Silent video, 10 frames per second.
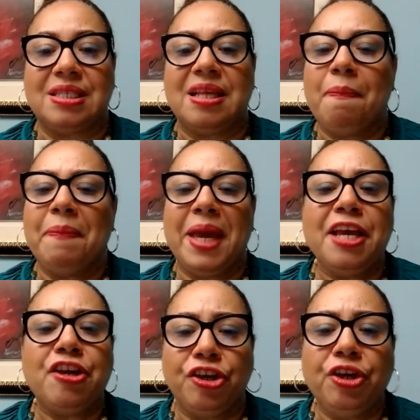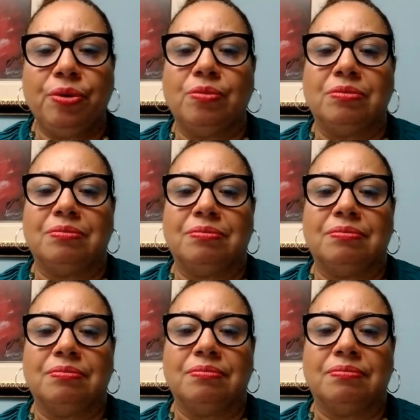that make you
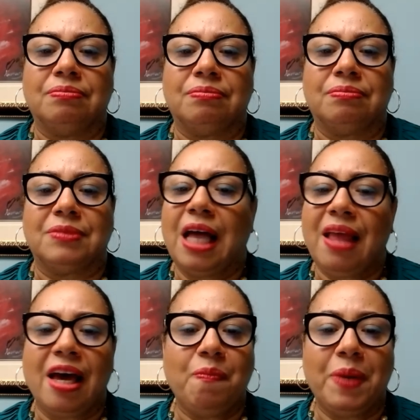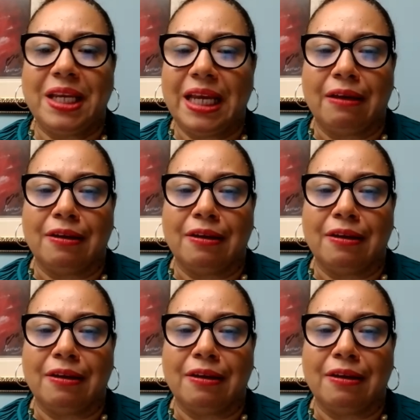a lot of money.